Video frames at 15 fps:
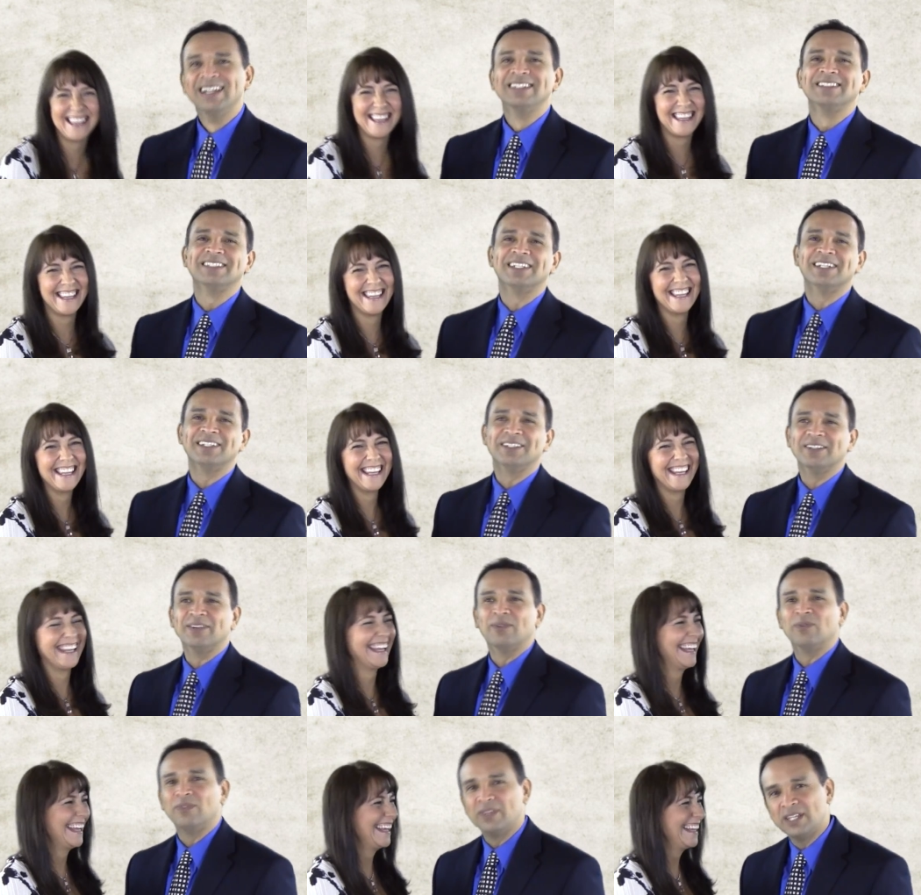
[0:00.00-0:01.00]
Speaker 1: so,
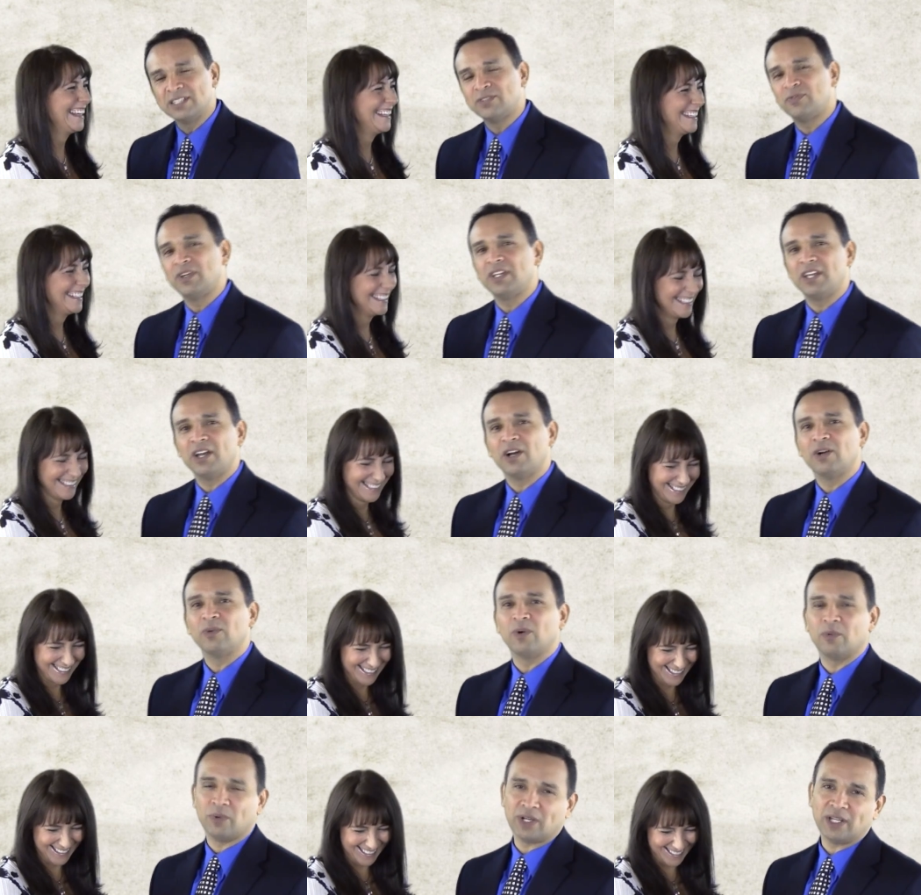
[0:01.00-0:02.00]
this video,
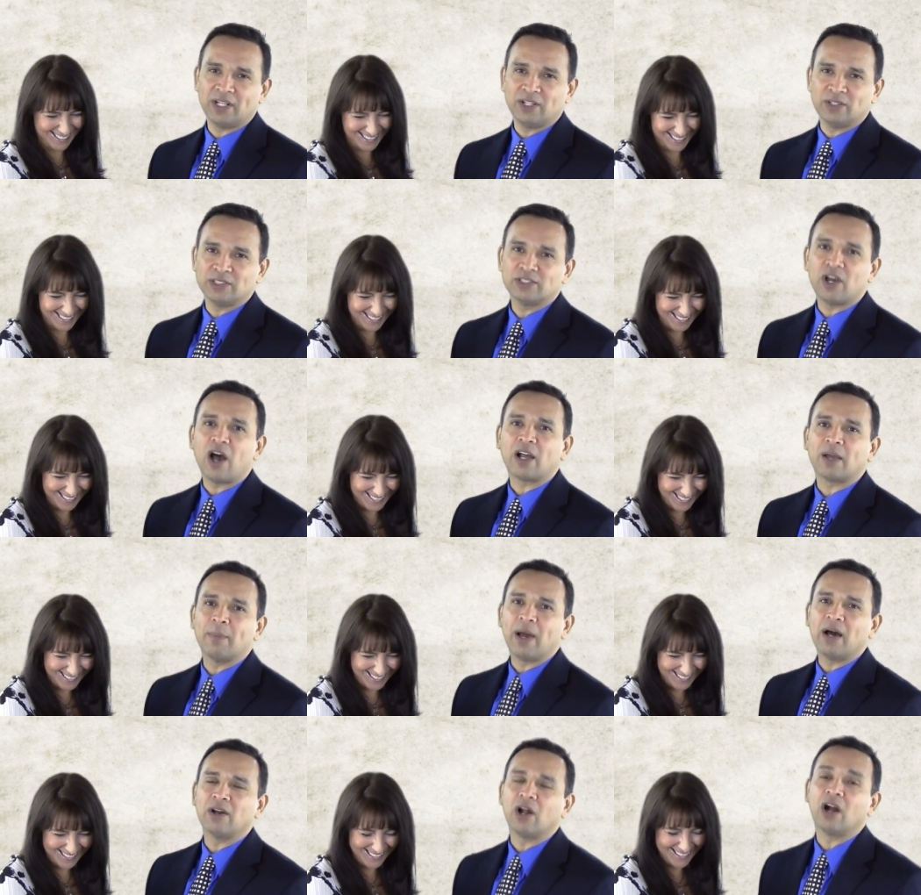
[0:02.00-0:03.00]
what we're going to do is talk
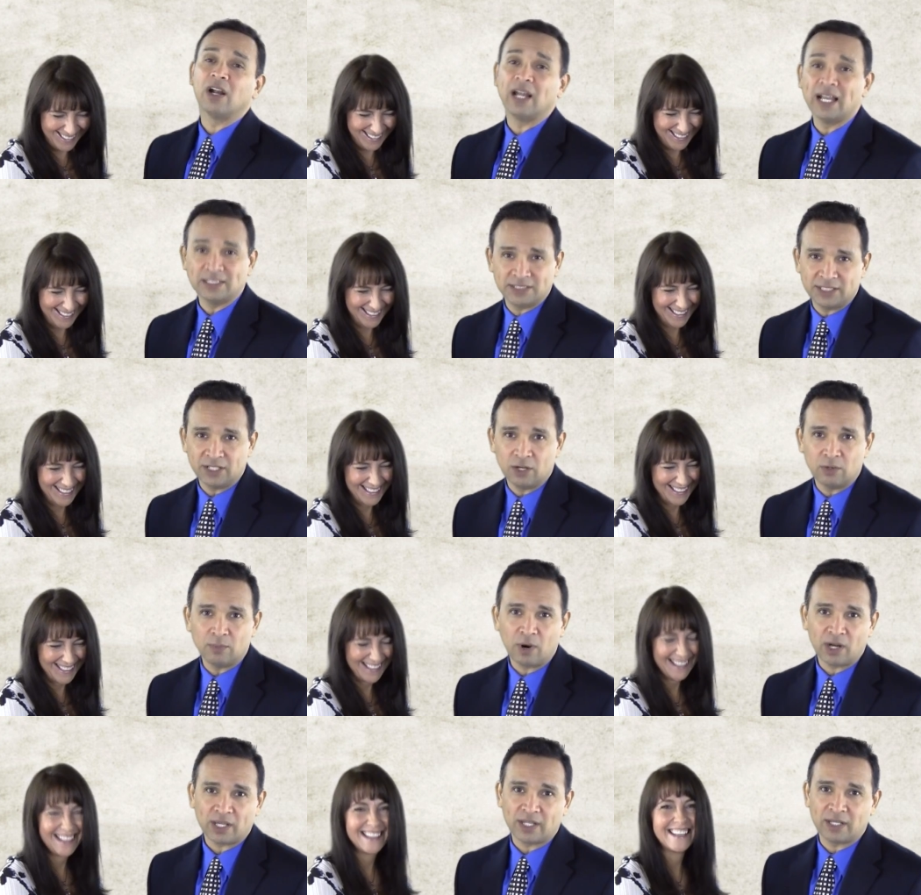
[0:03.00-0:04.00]
about our SEO
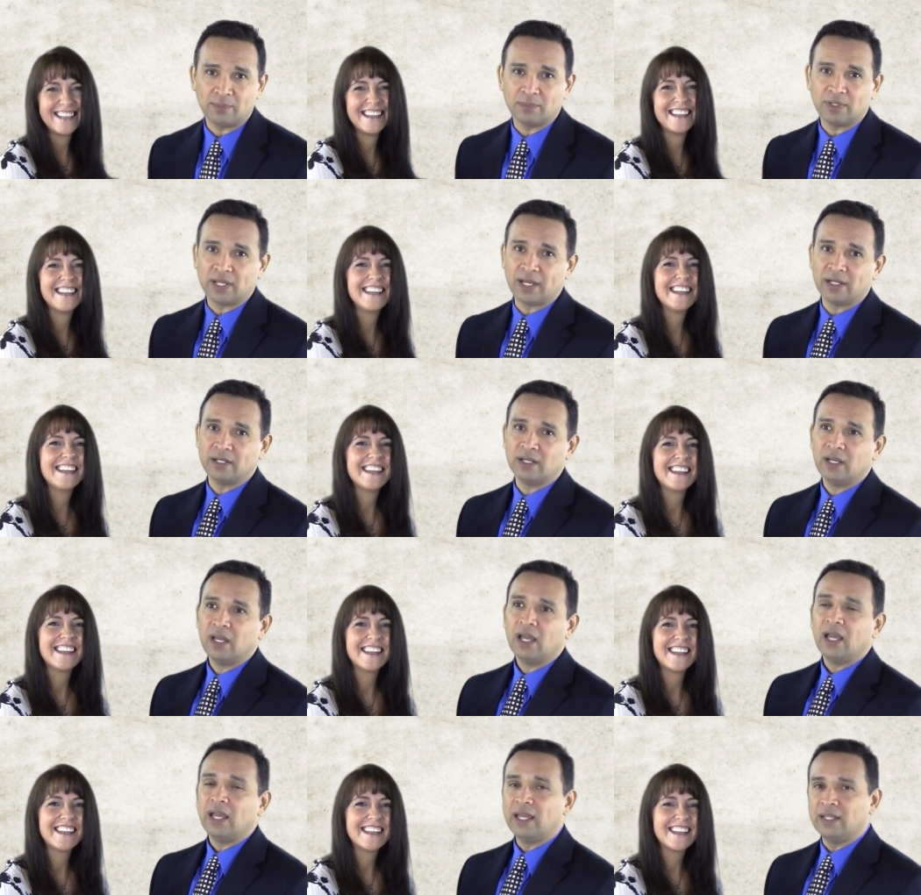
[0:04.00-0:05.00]
marketing plan.
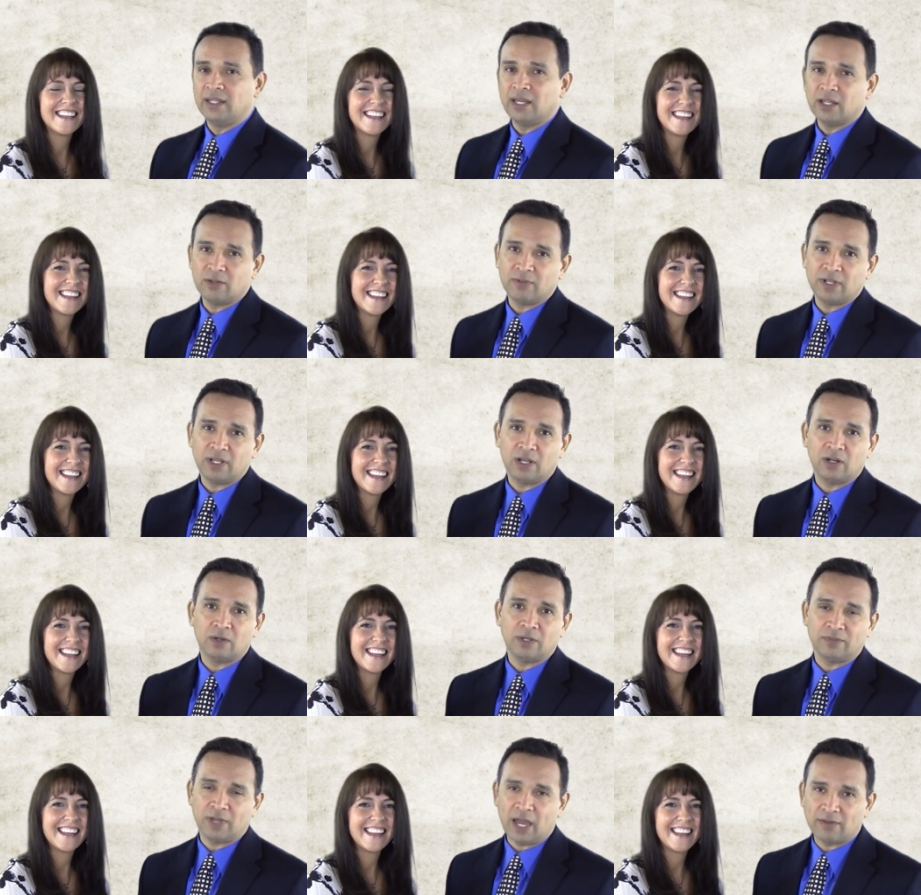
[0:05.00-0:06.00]
In the other video,
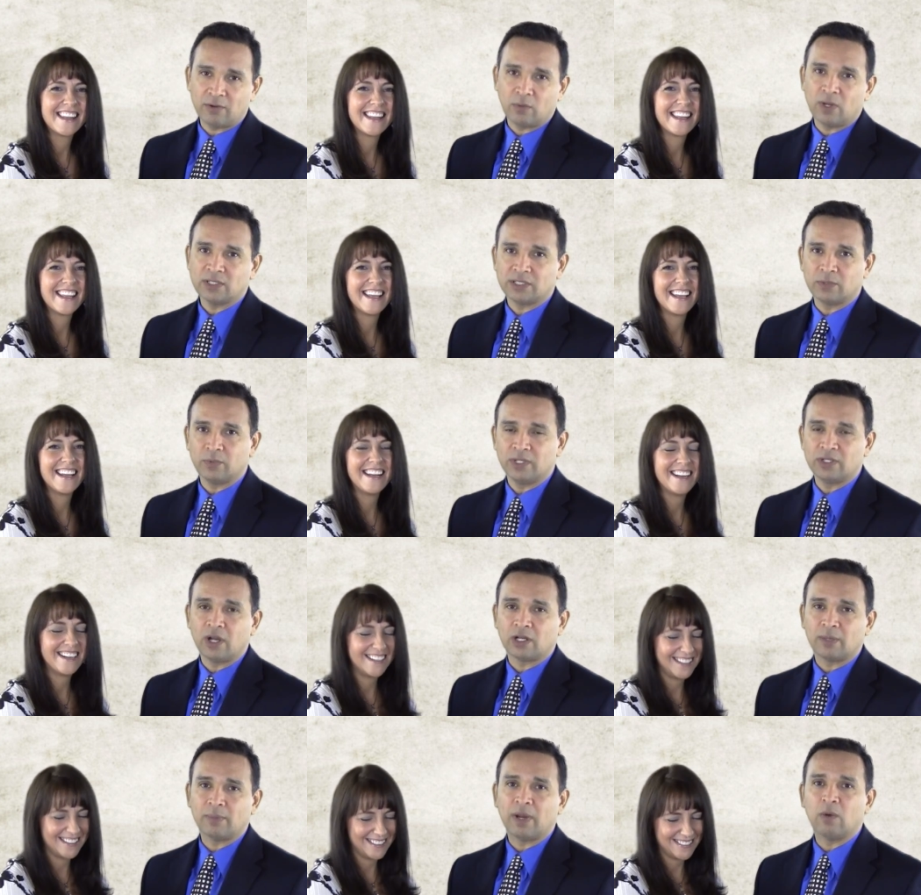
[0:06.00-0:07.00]
if you haven't watched it, we
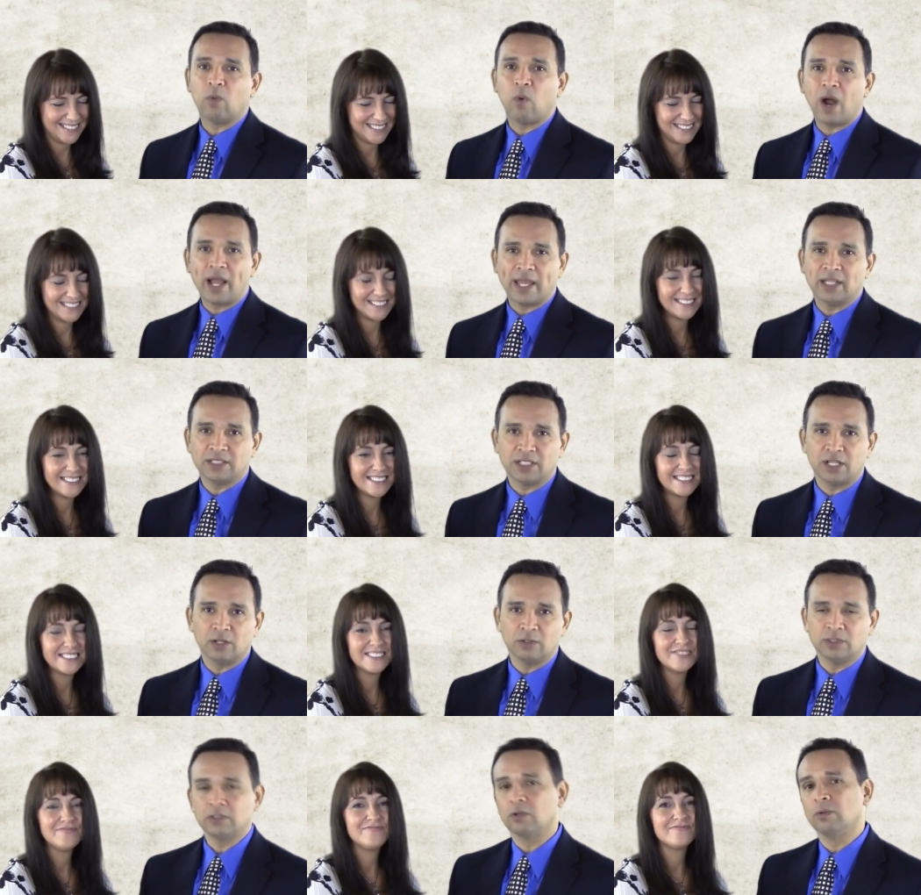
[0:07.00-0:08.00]
talked about why SEO
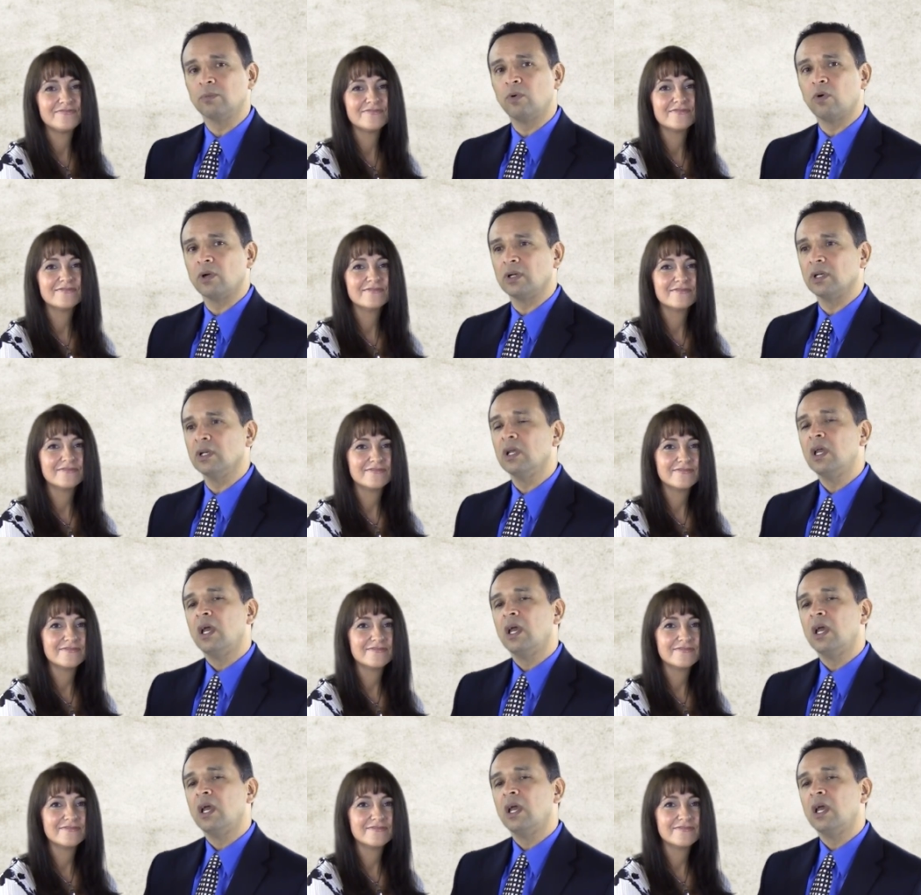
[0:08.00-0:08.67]
is so important.